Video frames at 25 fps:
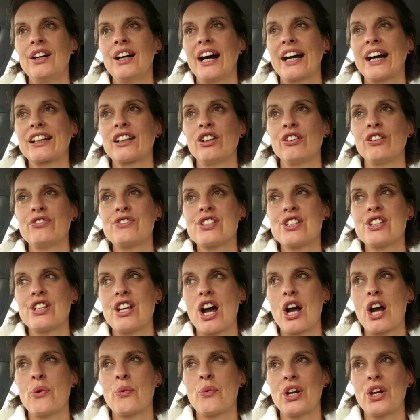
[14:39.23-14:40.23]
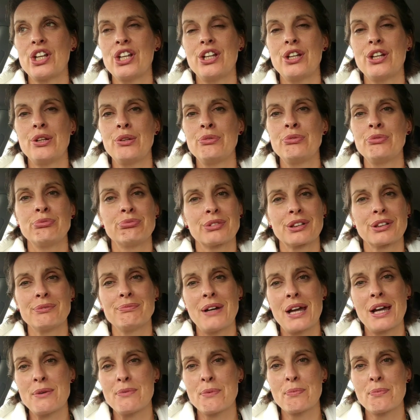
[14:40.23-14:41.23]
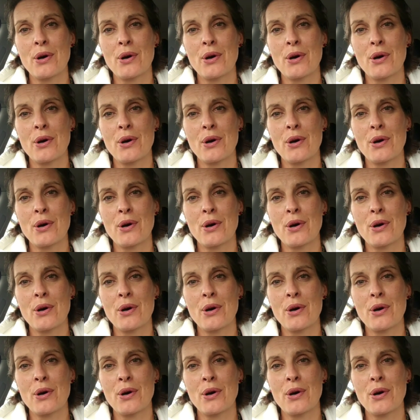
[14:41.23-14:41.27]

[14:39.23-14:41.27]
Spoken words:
I'd love to know what you maybe